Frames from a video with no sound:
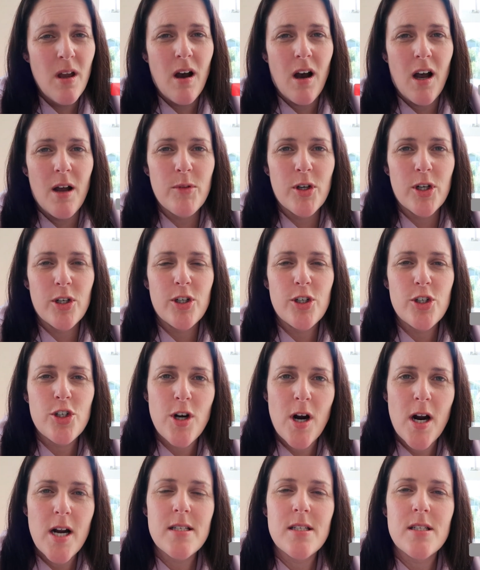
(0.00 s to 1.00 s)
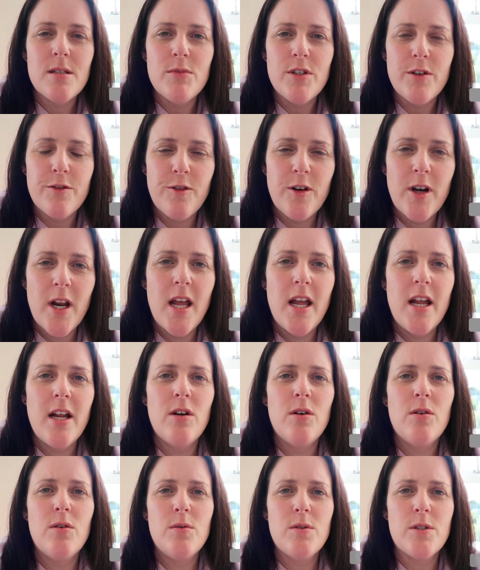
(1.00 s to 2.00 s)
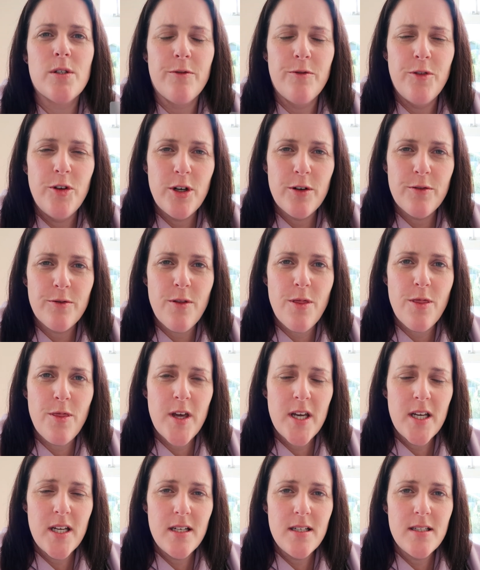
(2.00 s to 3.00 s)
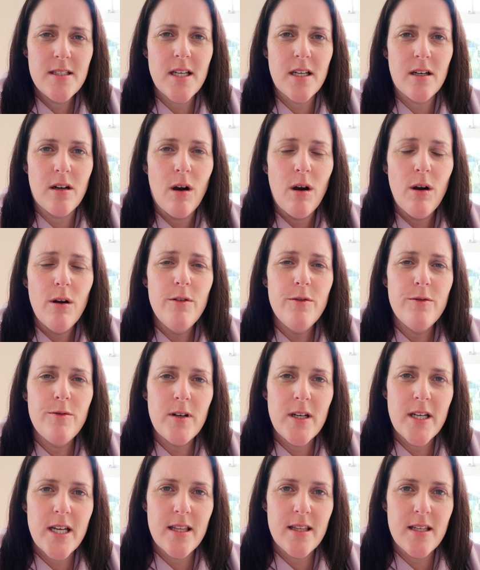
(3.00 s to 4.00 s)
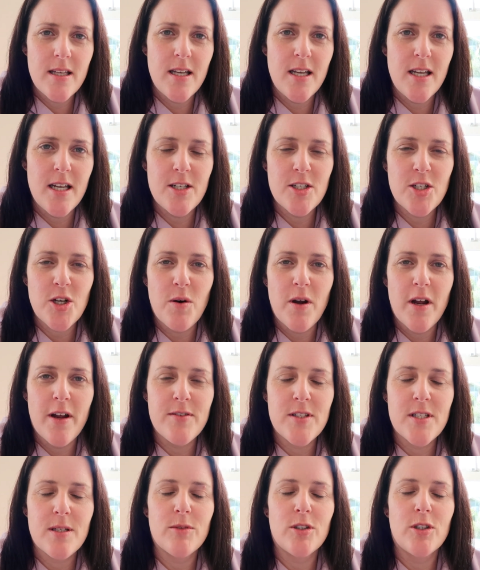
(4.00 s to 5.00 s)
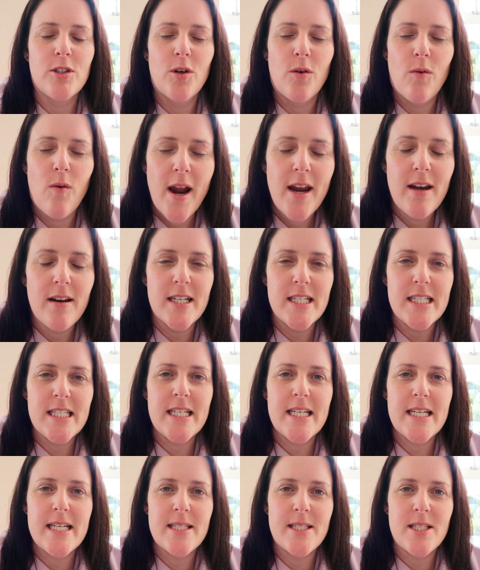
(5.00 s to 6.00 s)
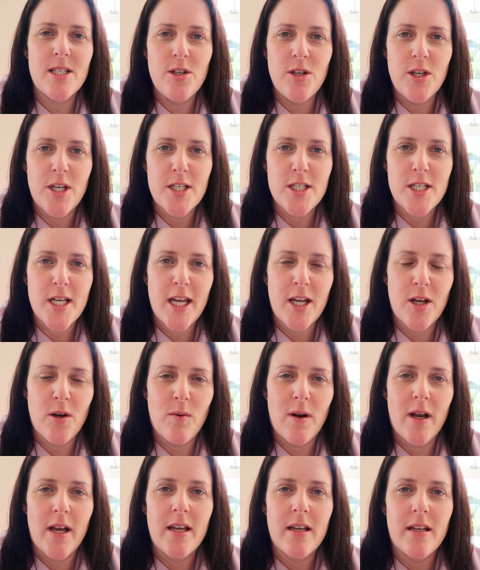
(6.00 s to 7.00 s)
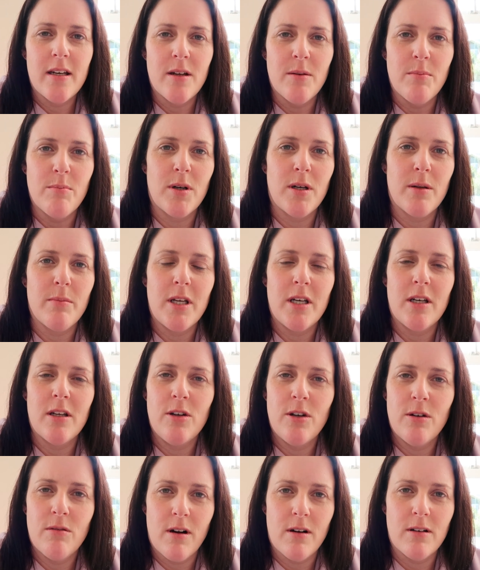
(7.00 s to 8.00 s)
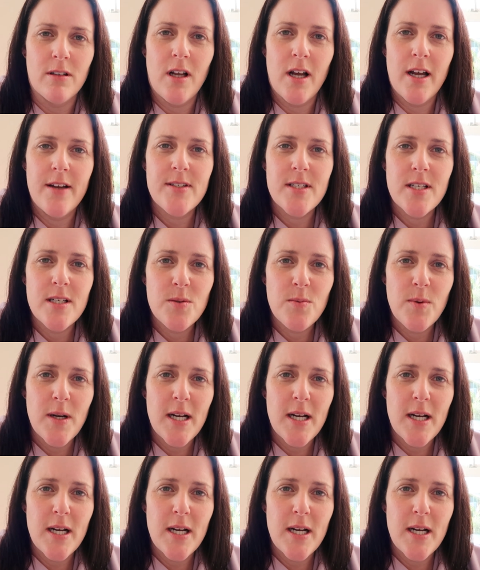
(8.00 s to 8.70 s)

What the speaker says: I'm going to try some different angles, a few different things, and hopefully at the end I'll have some great ideas that you can take away and implement in your own lives as